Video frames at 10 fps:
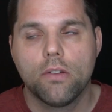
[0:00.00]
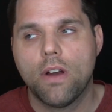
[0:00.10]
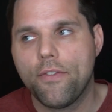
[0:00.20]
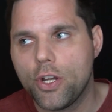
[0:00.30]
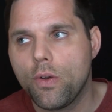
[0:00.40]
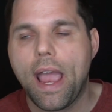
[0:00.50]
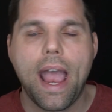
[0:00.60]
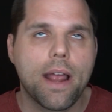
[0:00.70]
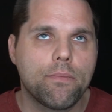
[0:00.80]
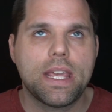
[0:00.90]
Revenue
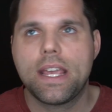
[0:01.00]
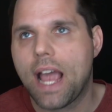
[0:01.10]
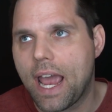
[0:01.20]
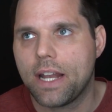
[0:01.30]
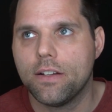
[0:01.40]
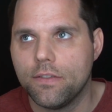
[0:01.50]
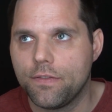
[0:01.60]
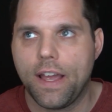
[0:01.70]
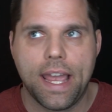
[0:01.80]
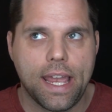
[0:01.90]
can be kind
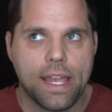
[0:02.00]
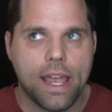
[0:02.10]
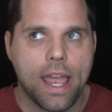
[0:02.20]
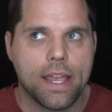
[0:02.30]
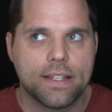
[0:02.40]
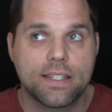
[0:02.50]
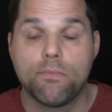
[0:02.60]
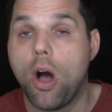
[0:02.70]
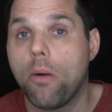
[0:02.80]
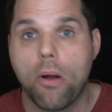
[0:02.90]
of a
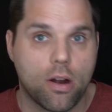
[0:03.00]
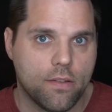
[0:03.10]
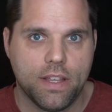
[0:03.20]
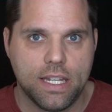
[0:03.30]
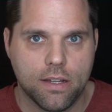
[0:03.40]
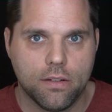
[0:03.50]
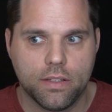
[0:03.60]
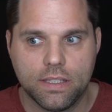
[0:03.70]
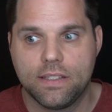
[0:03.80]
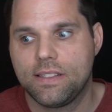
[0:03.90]
small part of the deal
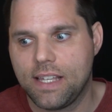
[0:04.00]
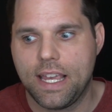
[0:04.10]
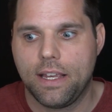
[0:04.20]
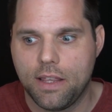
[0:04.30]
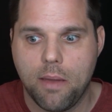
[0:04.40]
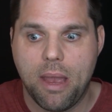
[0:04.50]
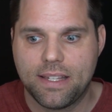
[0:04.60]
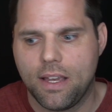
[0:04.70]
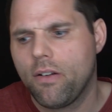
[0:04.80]
and they may say,